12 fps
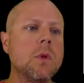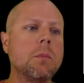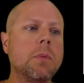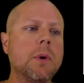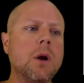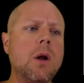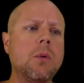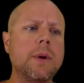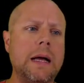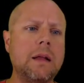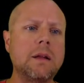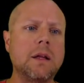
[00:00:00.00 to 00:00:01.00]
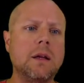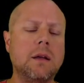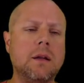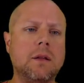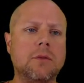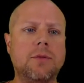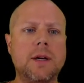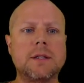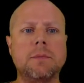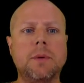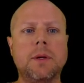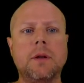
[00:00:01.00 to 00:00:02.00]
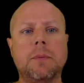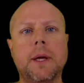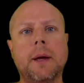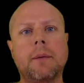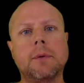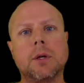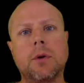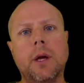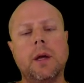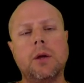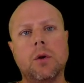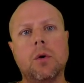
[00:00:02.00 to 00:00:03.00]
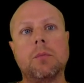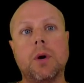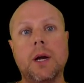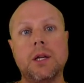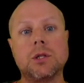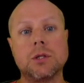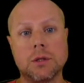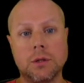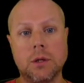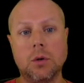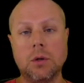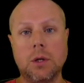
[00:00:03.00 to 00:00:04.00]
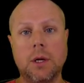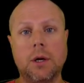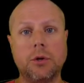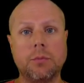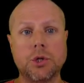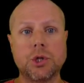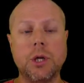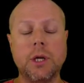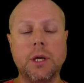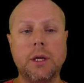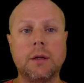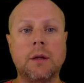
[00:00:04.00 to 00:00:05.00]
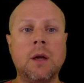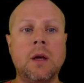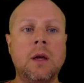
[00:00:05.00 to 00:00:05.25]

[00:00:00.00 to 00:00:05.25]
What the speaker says: But in all reality, the flexibility of being able to create your own branches locally on your machine,